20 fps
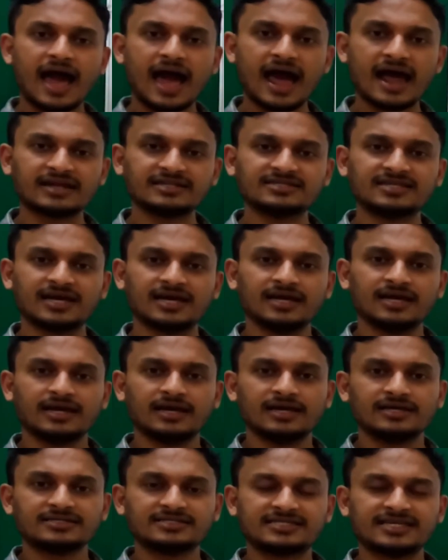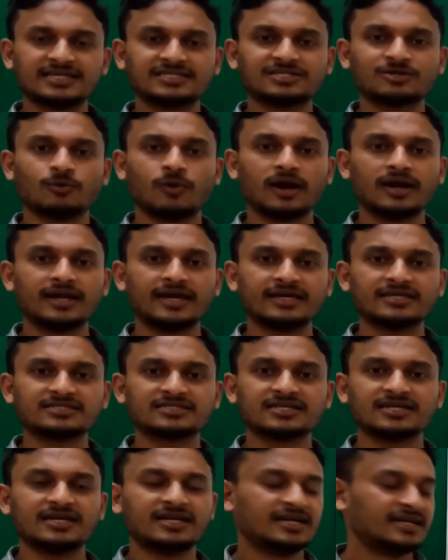And sixth one
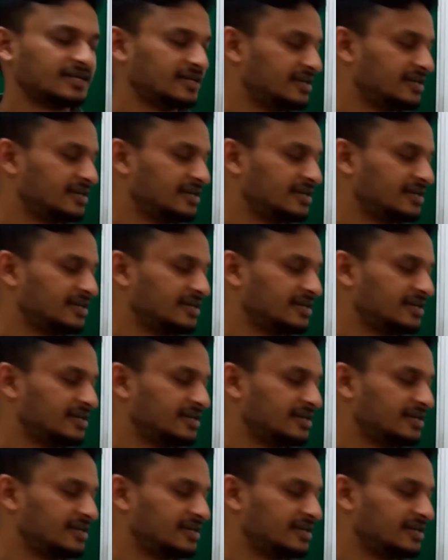is